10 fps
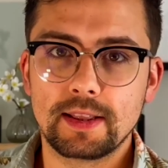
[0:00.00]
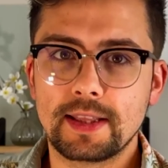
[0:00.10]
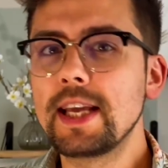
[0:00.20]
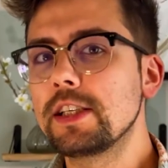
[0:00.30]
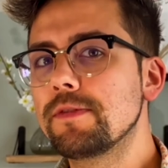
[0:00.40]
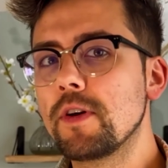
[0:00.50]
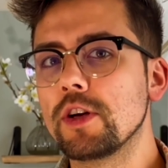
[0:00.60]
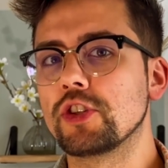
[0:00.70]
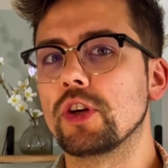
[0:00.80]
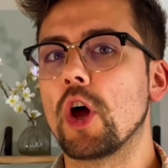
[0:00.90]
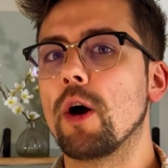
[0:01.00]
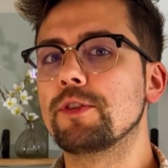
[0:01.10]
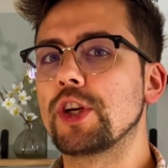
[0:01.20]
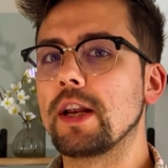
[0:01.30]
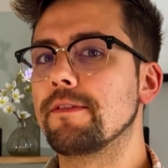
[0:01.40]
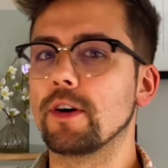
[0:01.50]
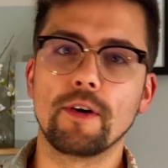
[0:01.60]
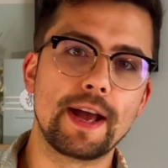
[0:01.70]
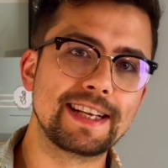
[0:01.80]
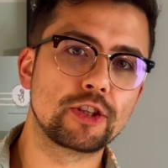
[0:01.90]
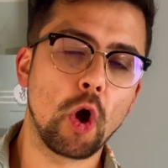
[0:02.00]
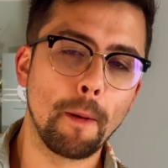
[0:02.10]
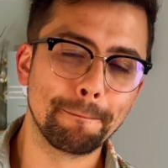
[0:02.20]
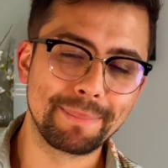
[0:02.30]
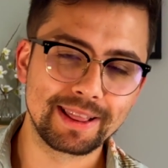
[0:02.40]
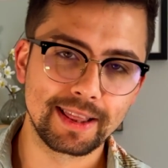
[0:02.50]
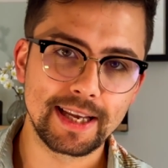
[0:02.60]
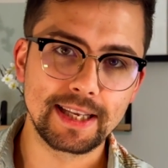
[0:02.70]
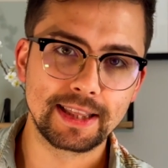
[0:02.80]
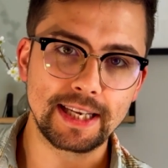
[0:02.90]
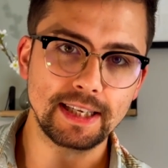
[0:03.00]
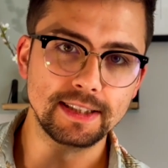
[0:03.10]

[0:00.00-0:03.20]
This version of Shader Filter is completely